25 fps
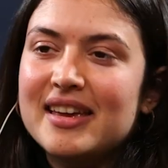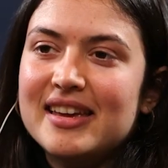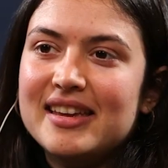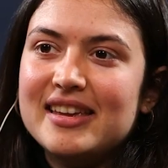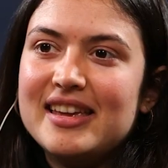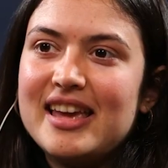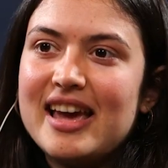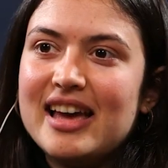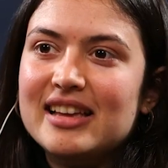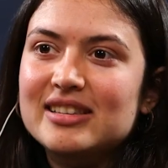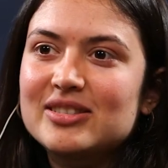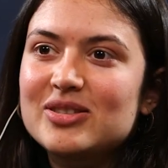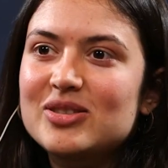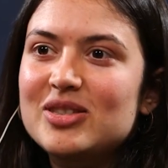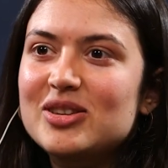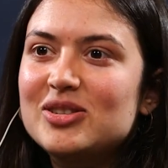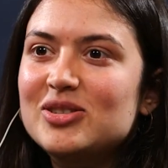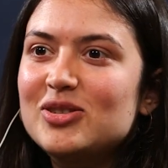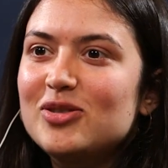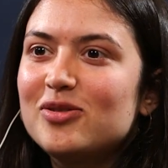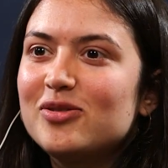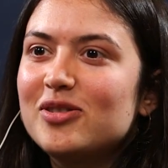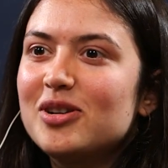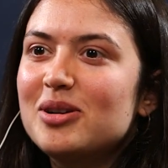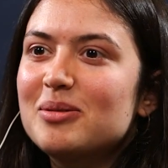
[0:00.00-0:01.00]
Yeah, so the
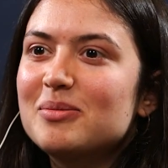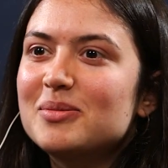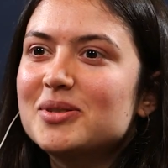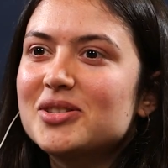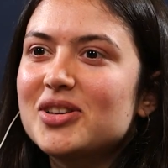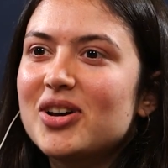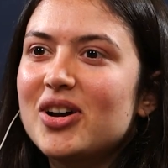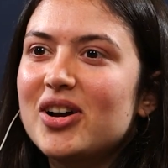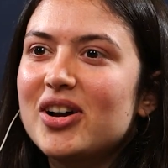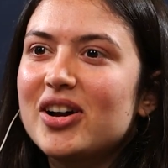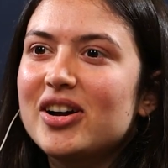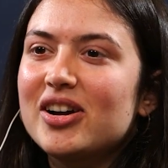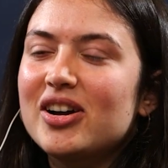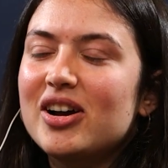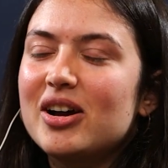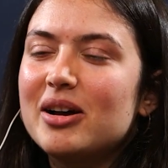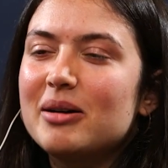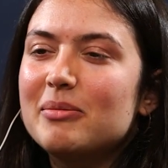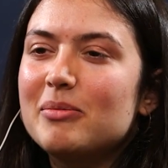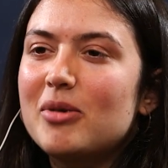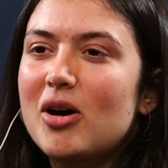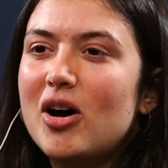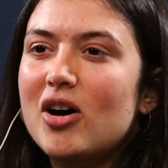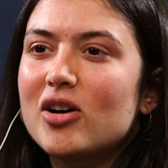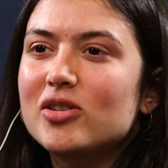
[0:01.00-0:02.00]
two films are
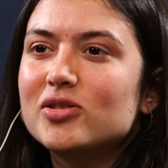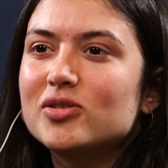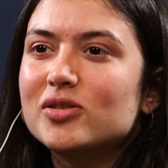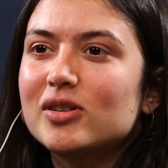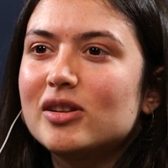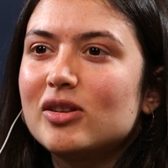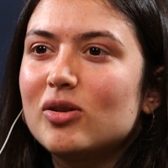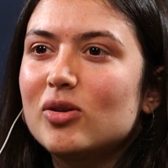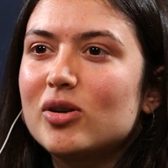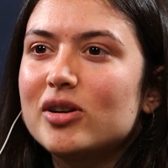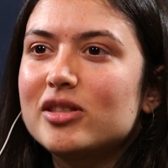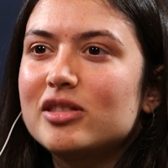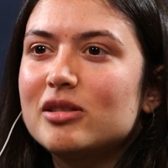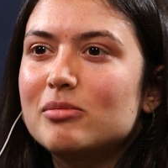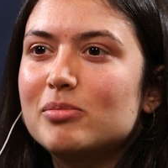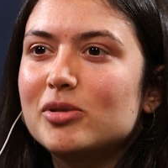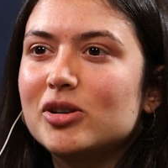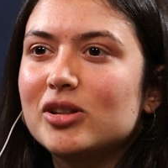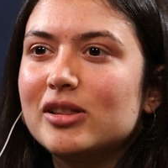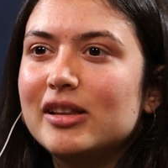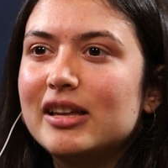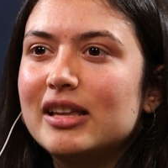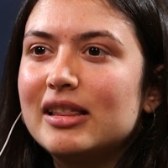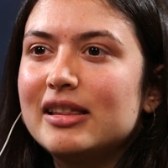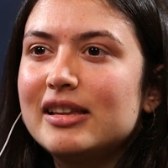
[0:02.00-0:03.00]
Audre, Lorde, The
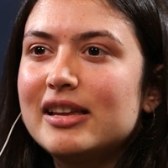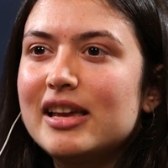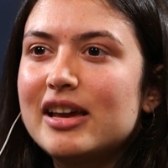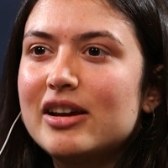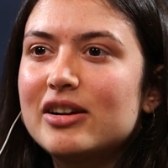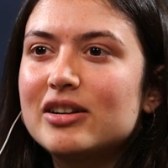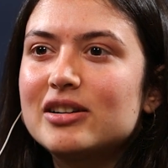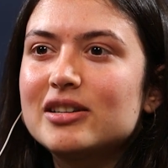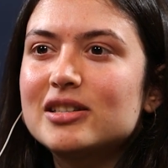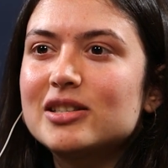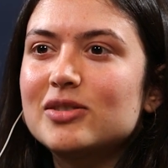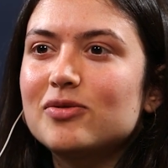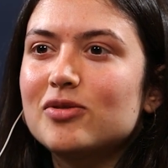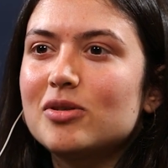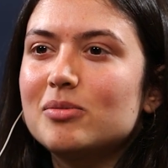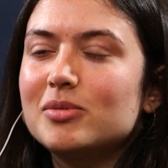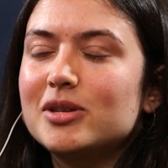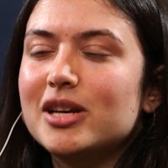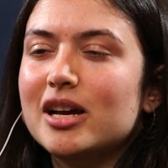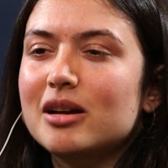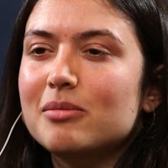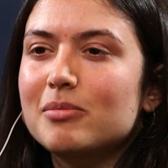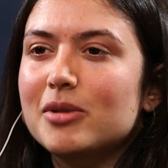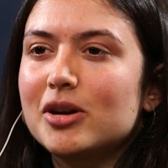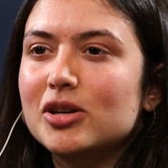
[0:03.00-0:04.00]
Berlin Years from
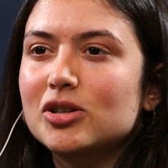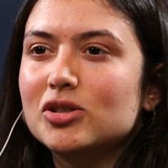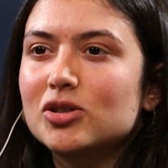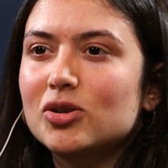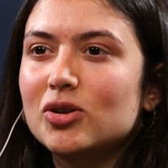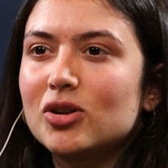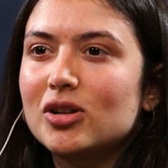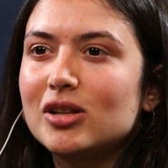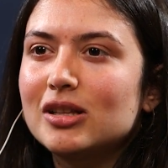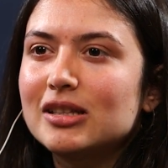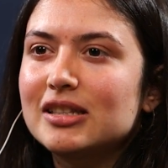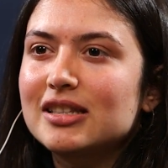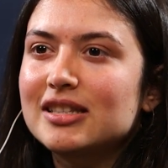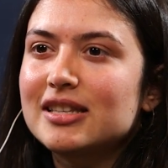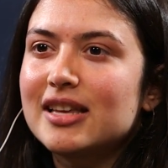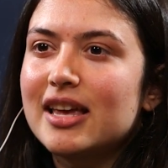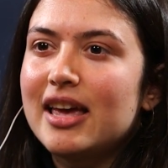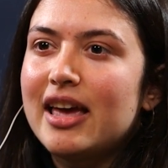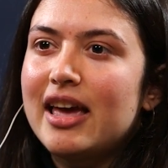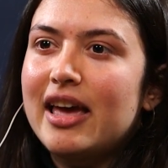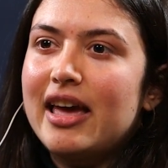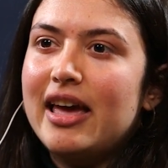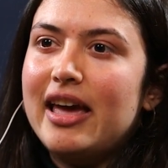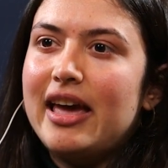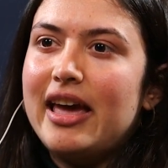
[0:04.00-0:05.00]
Dagmar Schultz,
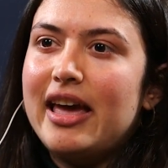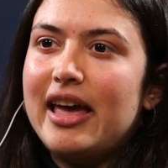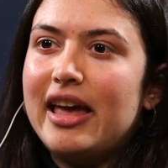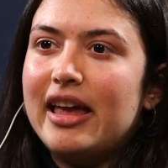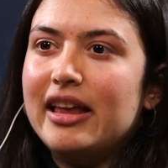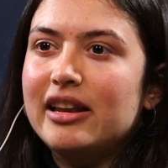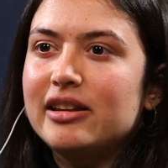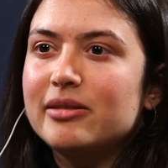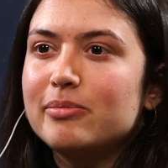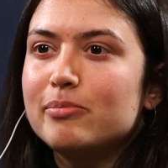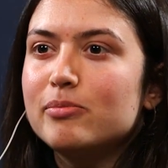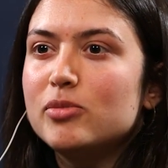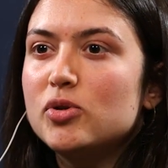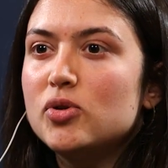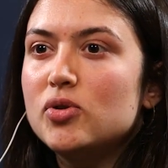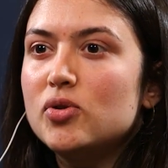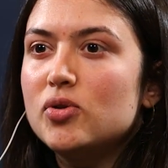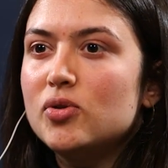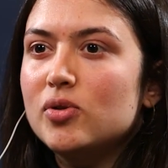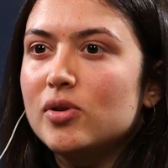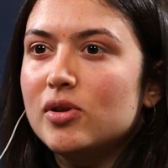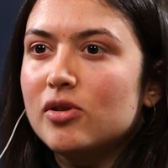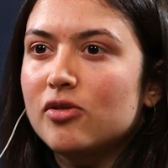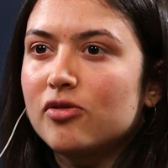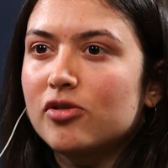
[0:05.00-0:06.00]
and
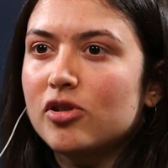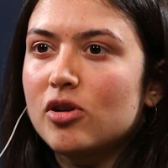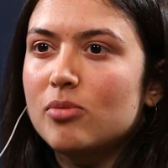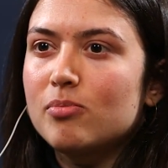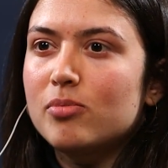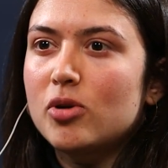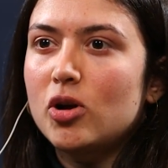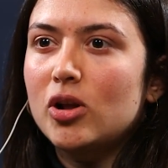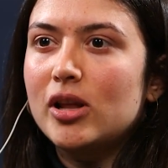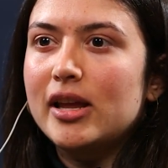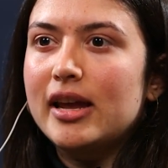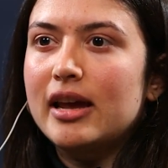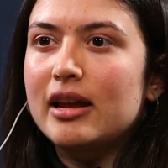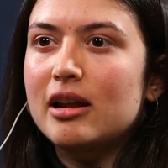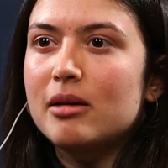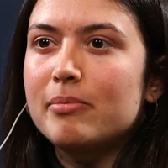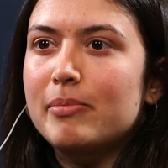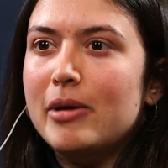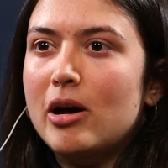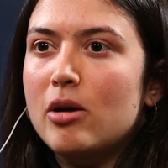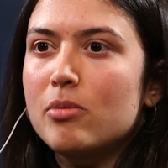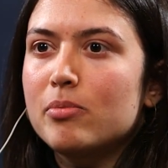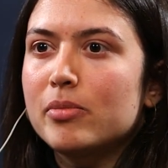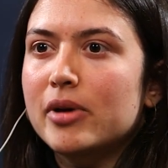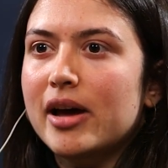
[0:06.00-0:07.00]
Moon from Poliana
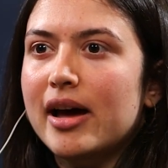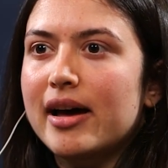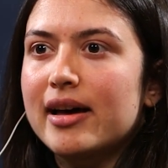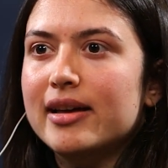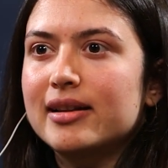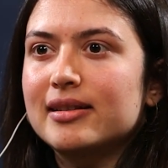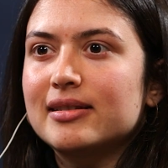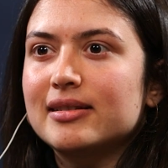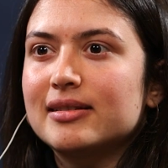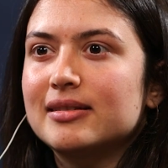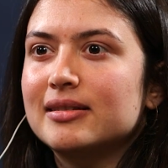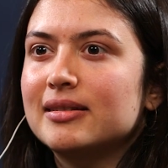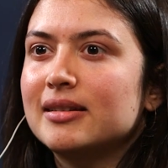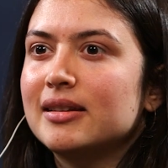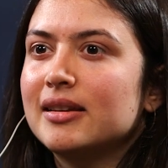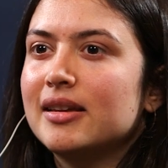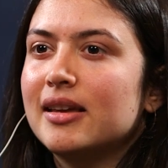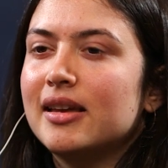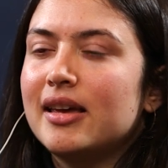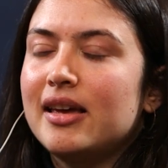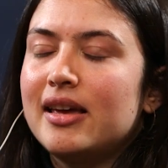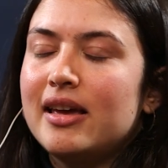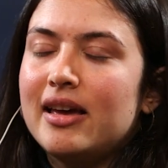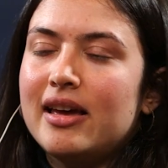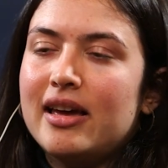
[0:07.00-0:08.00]
Baumgarten,
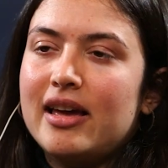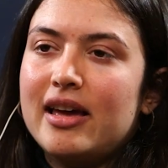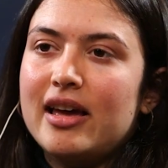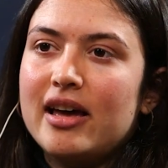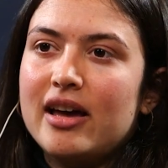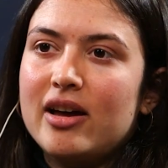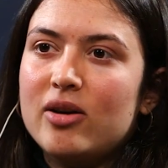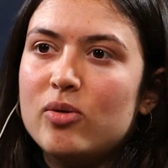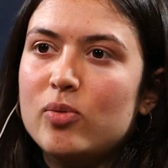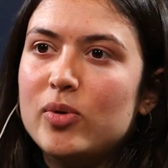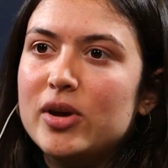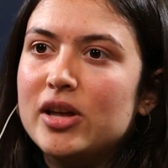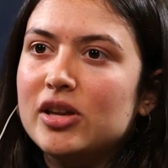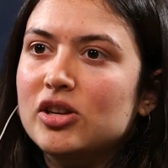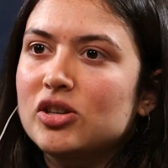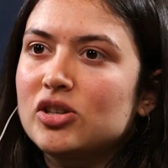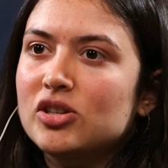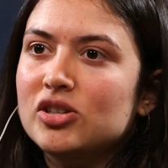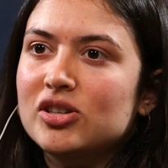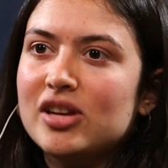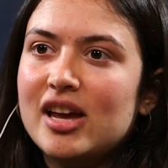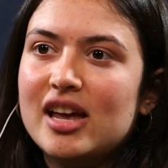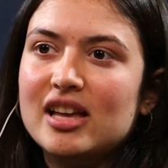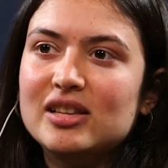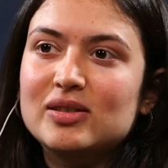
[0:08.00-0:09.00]

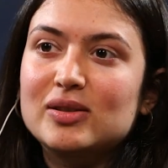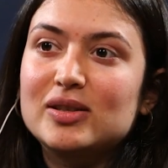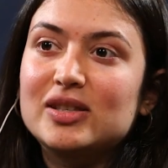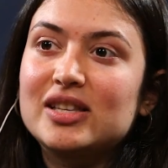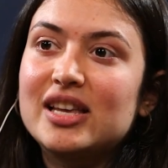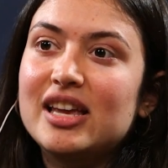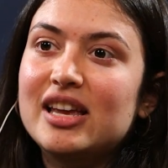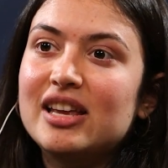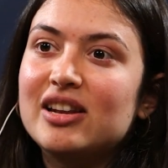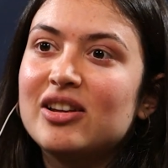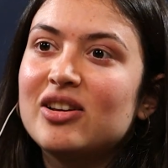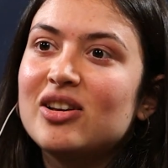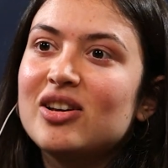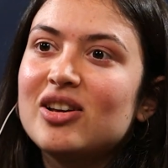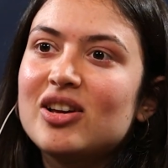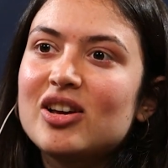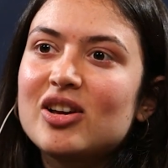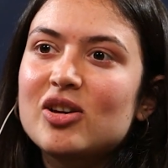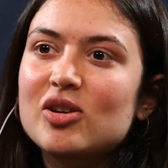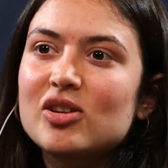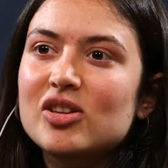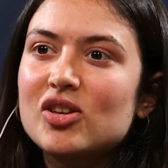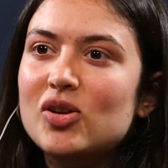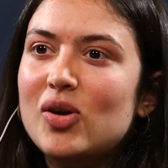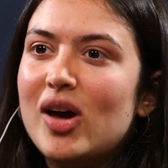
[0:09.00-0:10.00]
which, as I said,
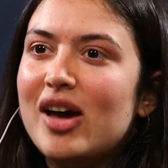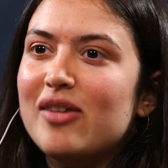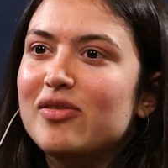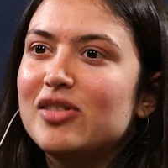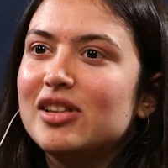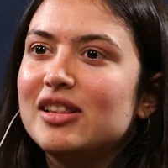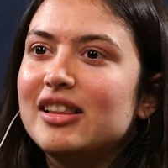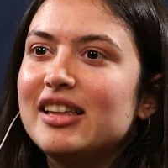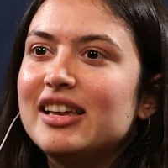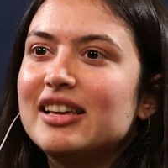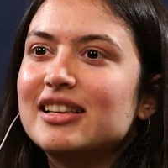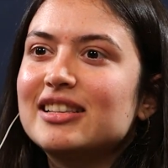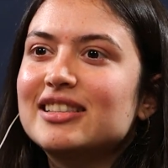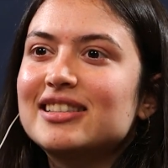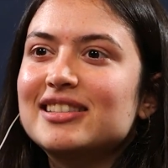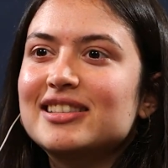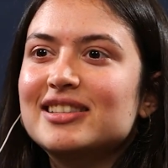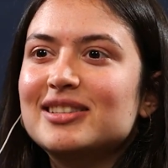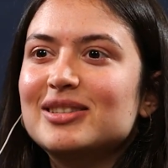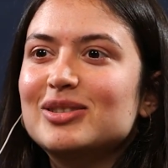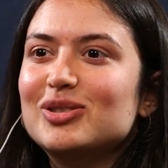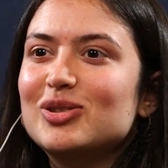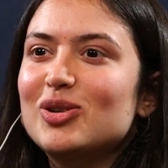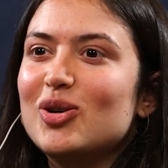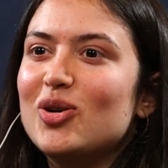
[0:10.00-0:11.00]
you have the links,
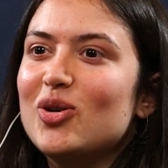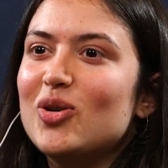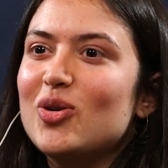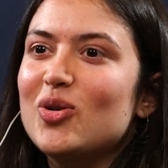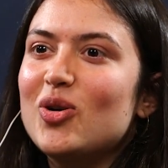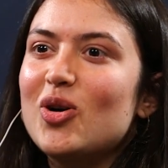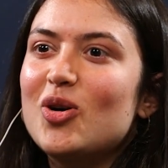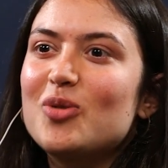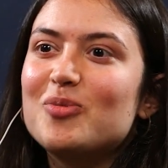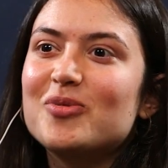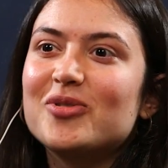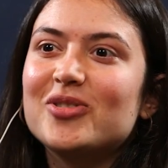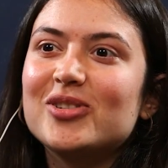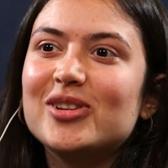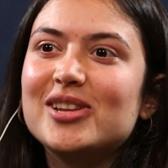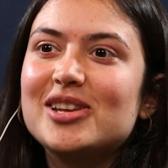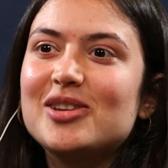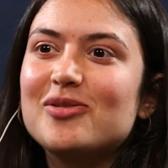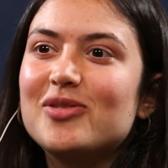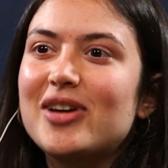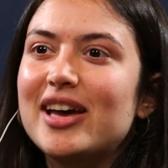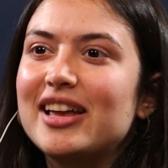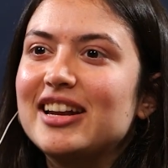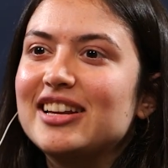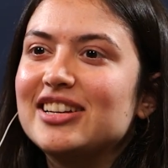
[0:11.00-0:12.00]
so hopefully
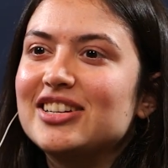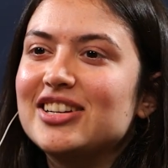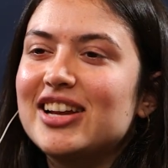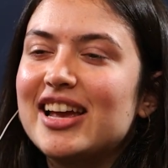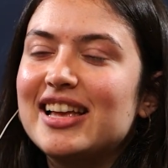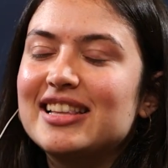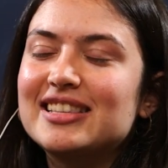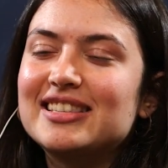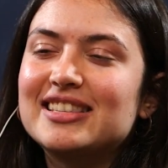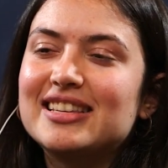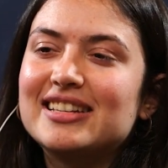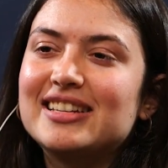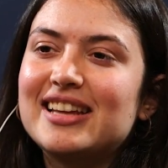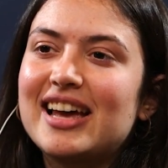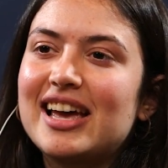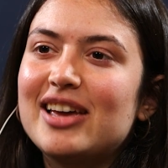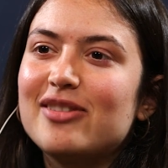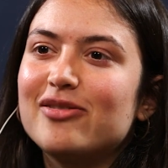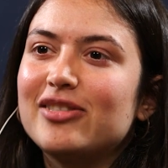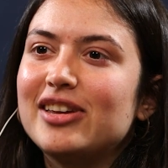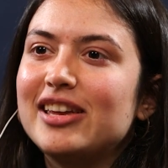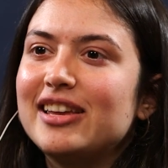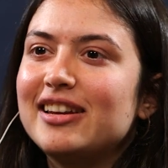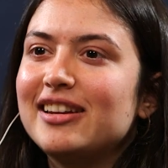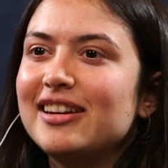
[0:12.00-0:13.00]
you've had a chance to dive
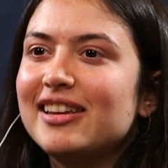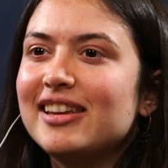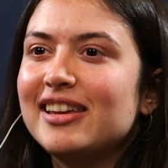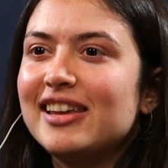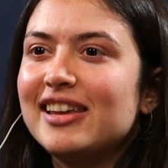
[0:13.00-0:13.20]
in.